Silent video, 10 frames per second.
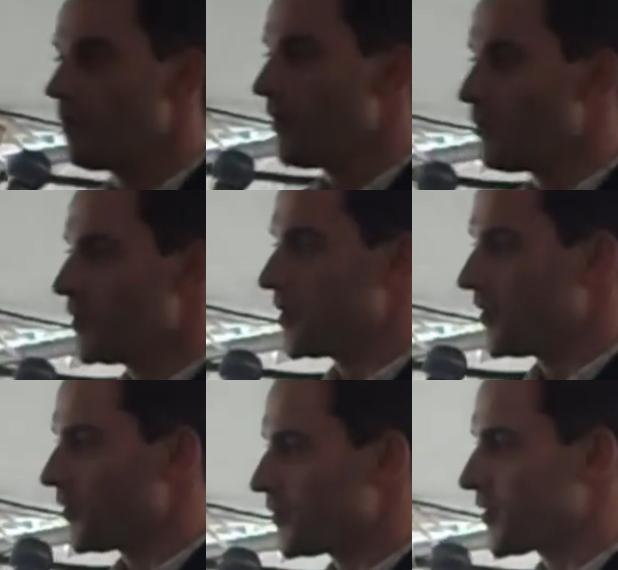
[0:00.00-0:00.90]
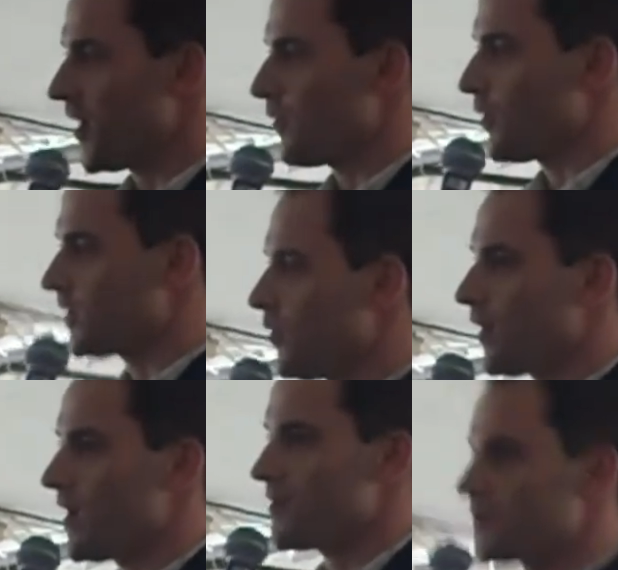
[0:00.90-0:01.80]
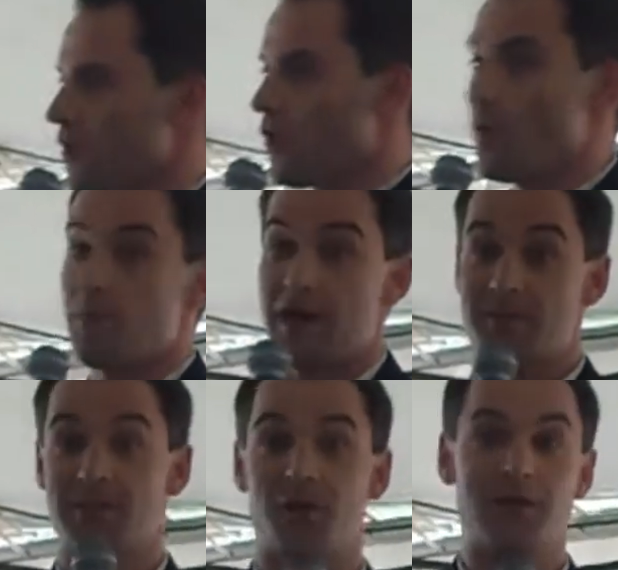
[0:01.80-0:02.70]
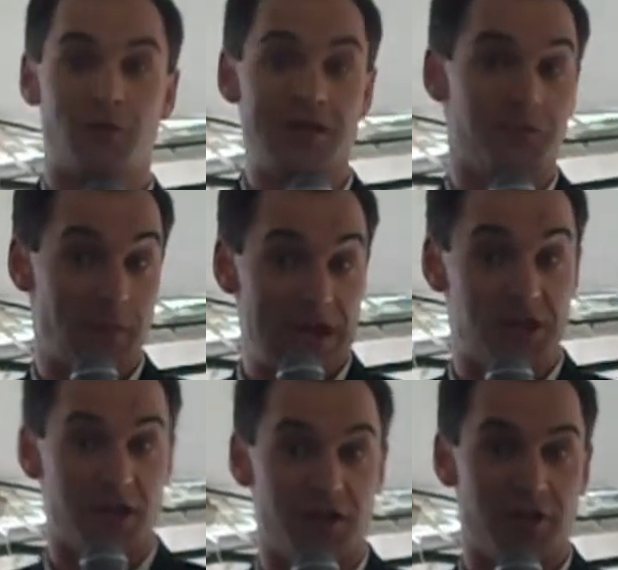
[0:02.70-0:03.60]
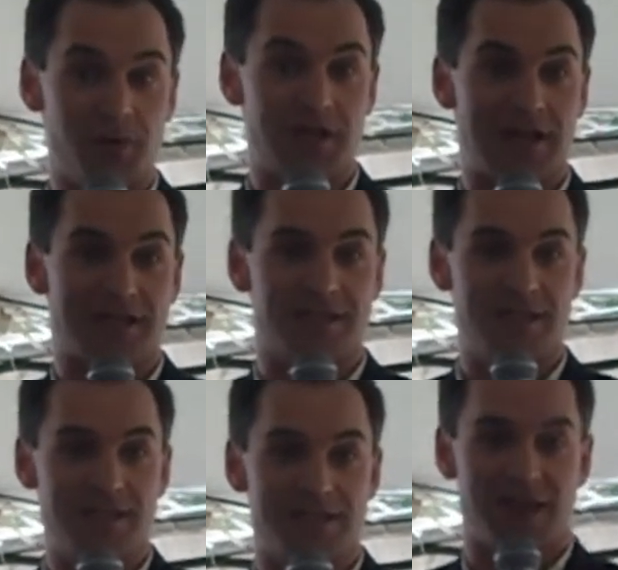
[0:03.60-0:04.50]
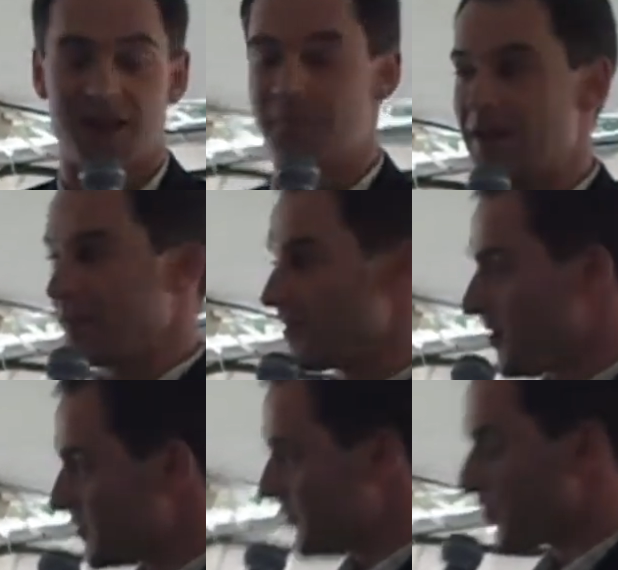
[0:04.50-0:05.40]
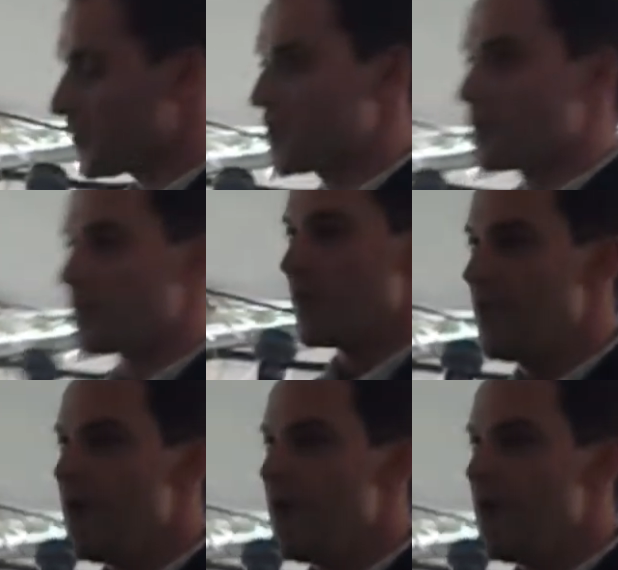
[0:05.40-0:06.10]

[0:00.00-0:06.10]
Appreciate those kind words. Oh. Okay, so my name is Tony Grace from A Channel News at 6, and Bailey Thompson, of course, is with me.